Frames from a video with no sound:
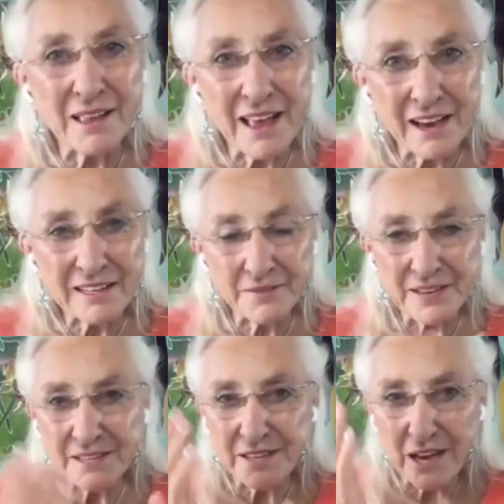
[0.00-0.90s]

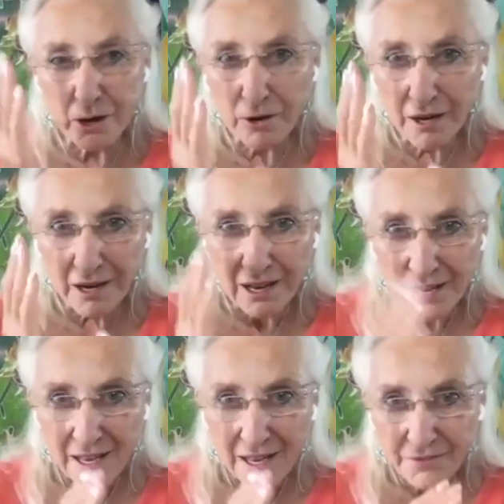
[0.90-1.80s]
activates our
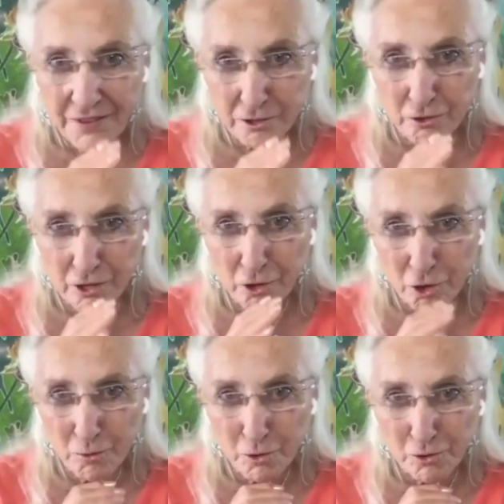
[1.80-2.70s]
feel-good
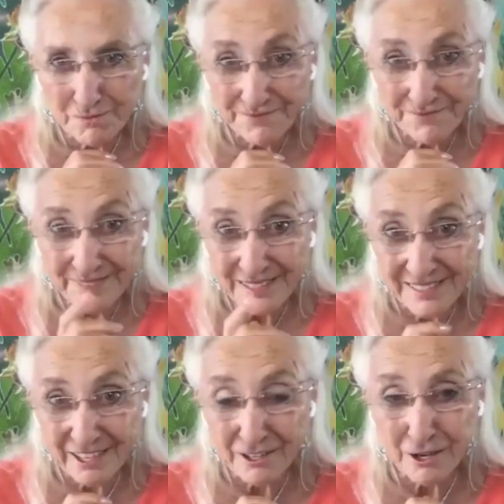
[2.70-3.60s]
hormone,
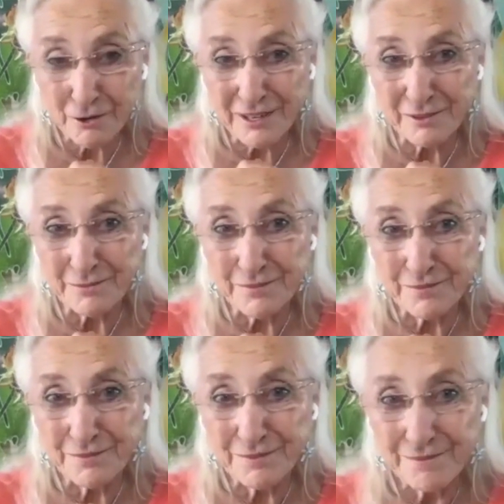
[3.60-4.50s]
serotonin.
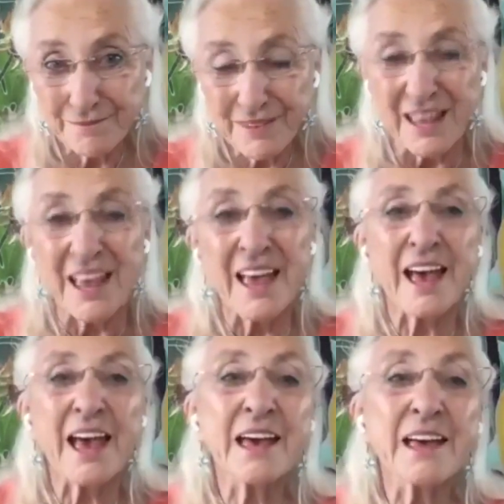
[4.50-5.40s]

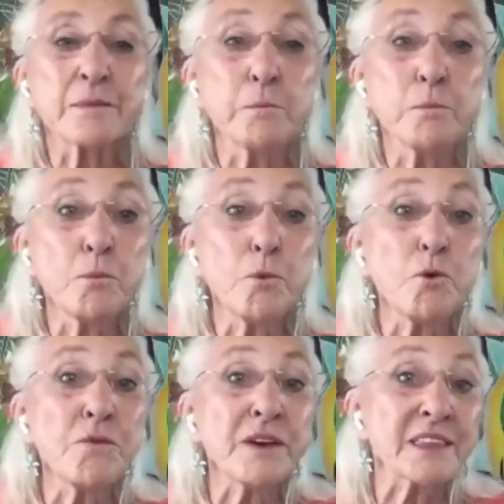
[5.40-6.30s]
And
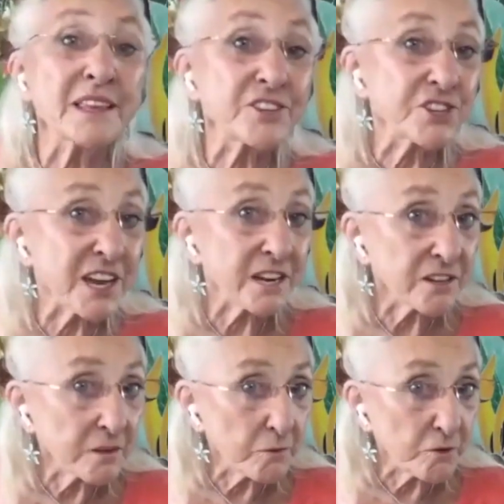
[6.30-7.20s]
moving, the
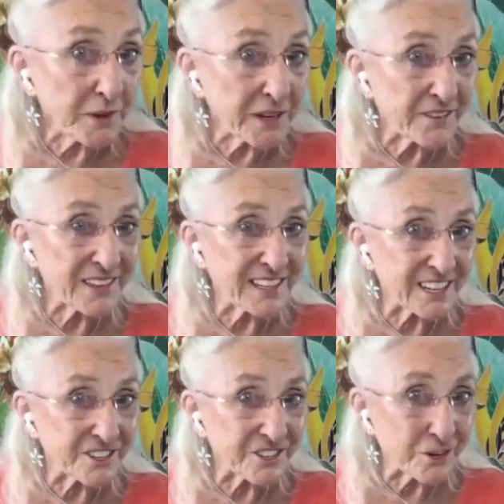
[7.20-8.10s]
gentle movement of the
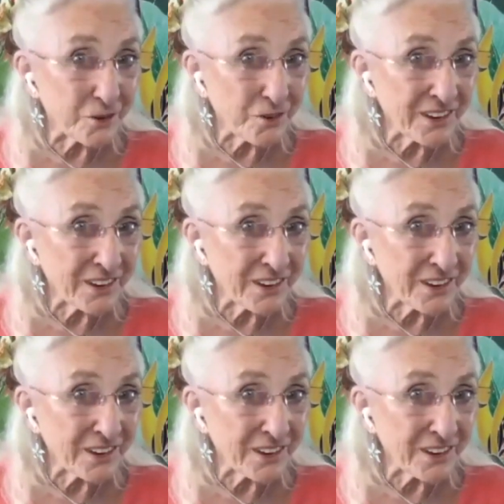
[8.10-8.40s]
tissue